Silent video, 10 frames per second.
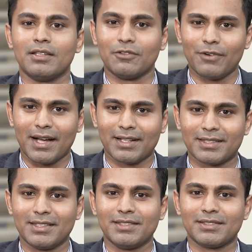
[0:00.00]
the
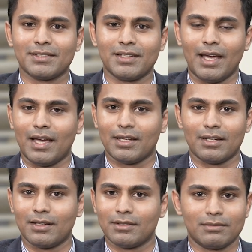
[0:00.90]
faculties,
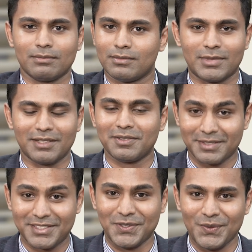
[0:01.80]
and the
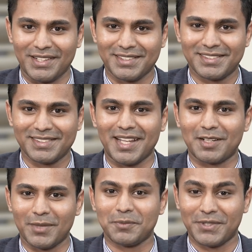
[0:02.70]
students,
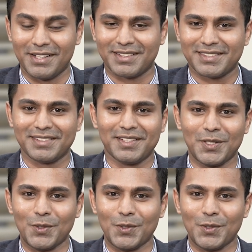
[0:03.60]
like my peers,